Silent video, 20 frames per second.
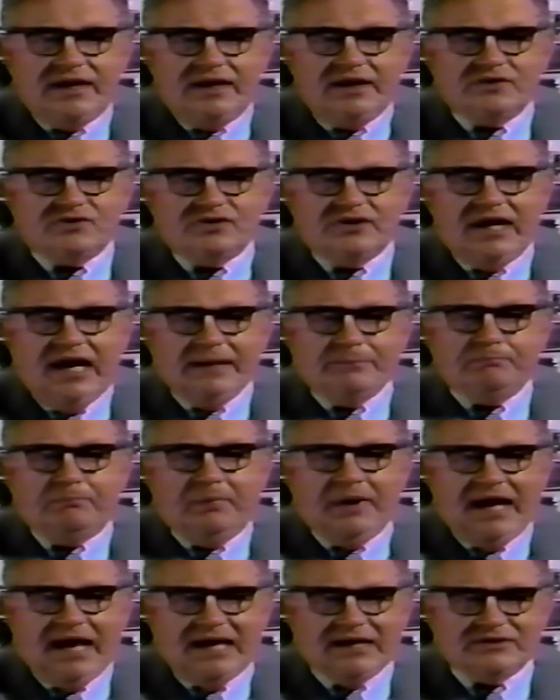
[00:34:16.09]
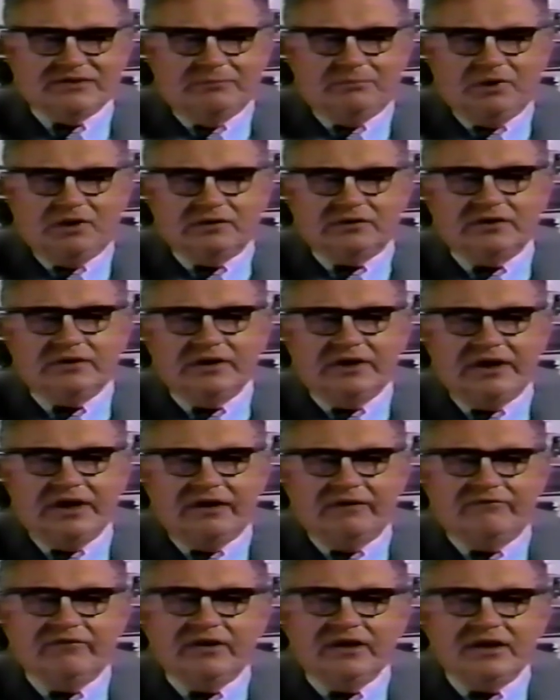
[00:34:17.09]
it's not possible to
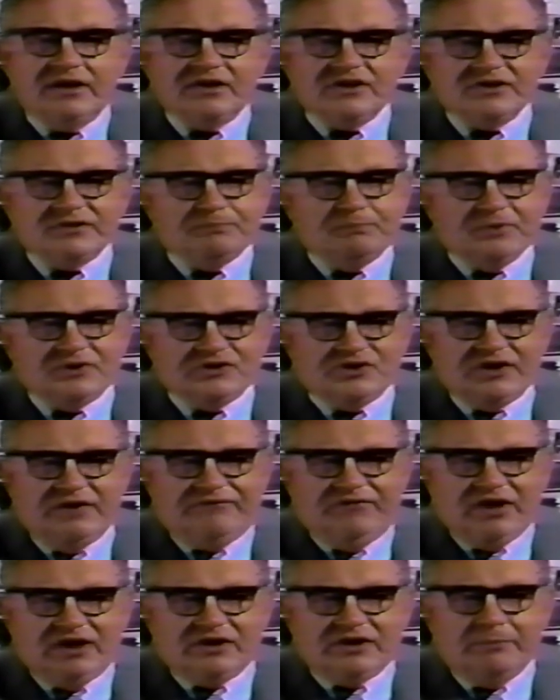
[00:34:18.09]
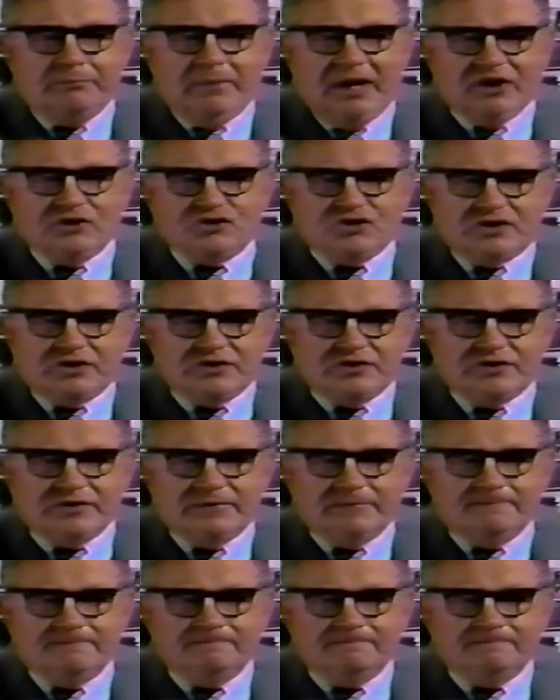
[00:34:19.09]
give specific dimensions.